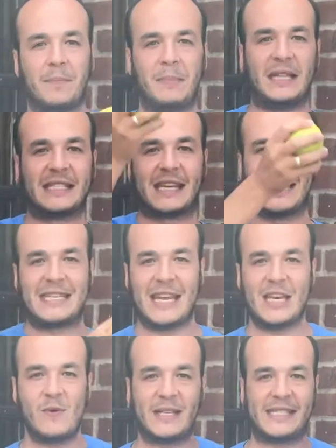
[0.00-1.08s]
to be this
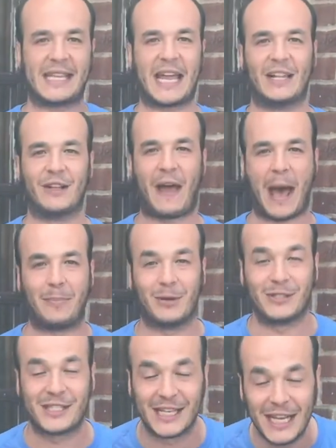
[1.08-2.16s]
continuous cycle of
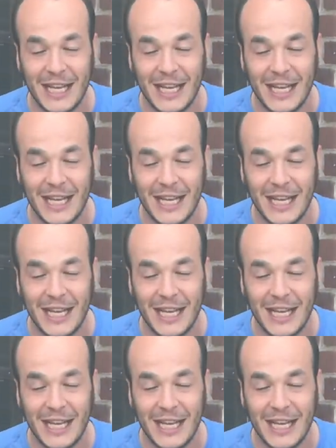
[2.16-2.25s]
apples.